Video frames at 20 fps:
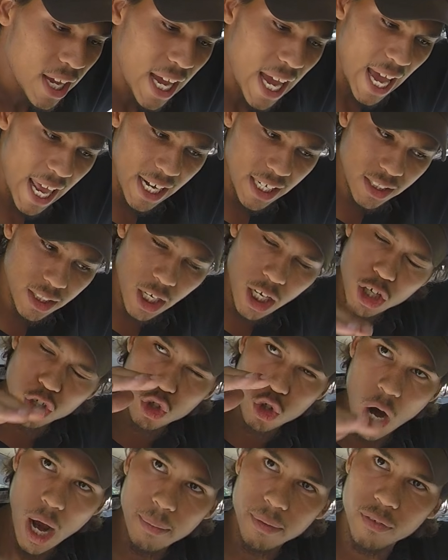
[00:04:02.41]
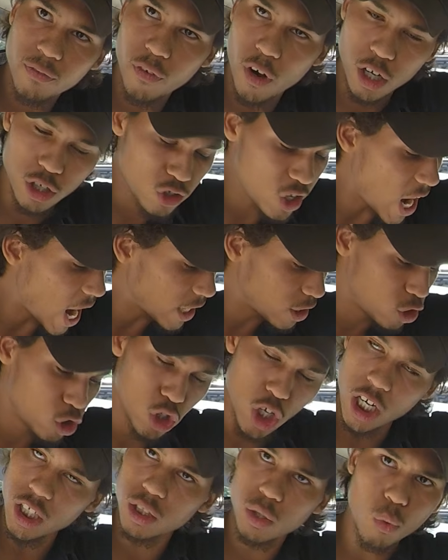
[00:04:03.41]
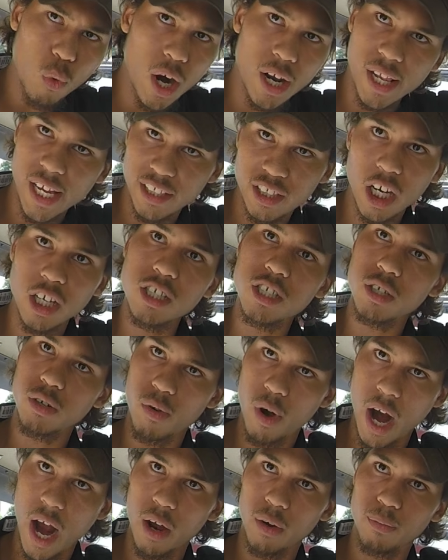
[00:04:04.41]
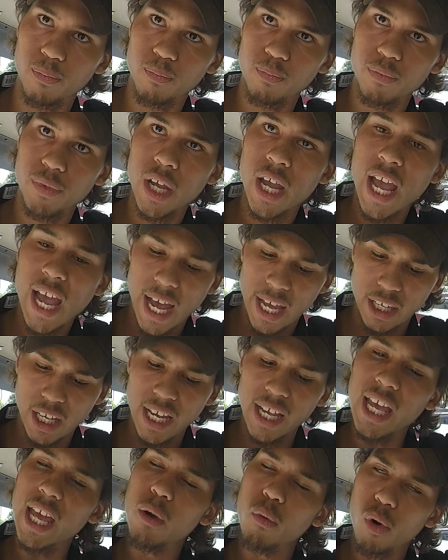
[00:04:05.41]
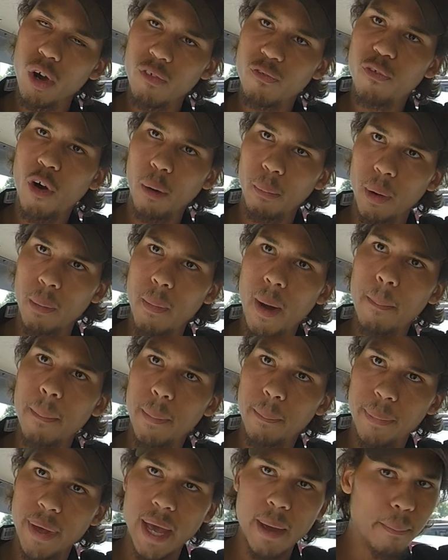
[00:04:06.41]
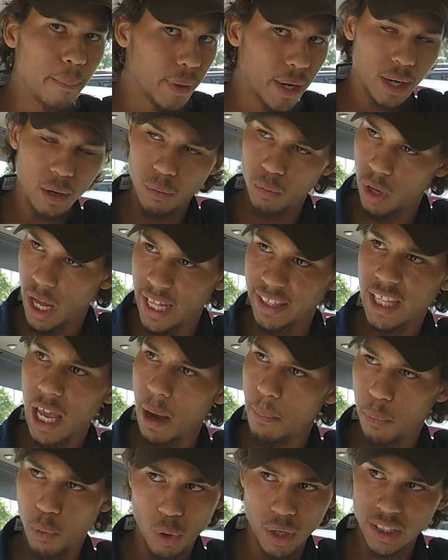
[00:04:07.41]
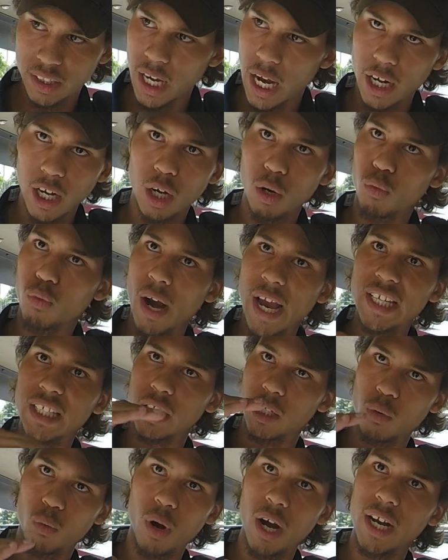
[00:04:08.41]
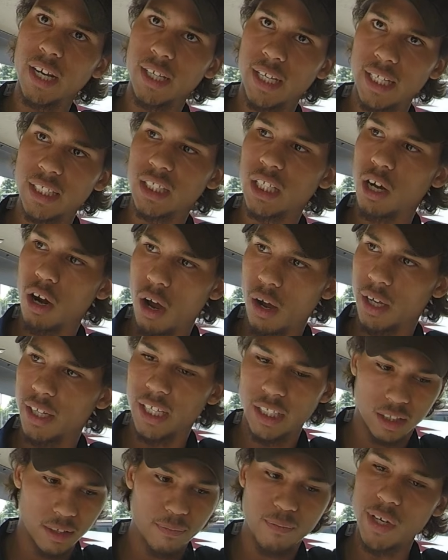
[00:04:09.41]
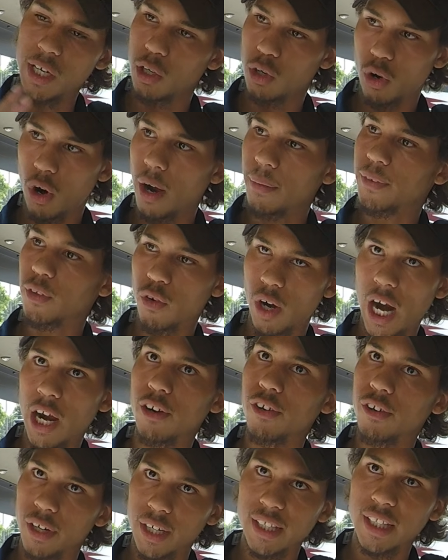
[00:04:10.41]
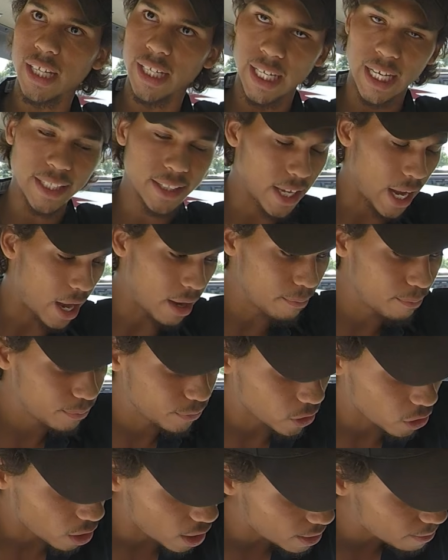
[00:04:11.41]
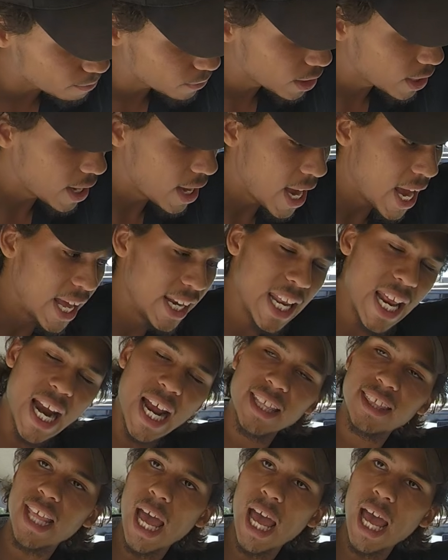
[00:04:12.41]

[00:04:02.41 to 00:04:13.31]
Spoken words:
and it's gonna drop the front jacks just to where they touch the ground. And it will firm them up a bit, but at that point, it's not gonna raise it to where it gets the vehicle off the ground or anything like that, all right? And then at